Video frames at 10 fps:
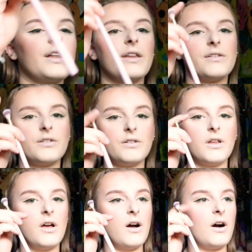a
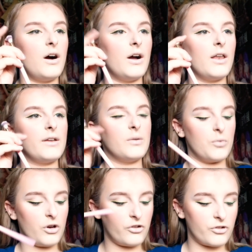little
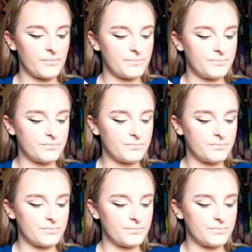highlighter brush.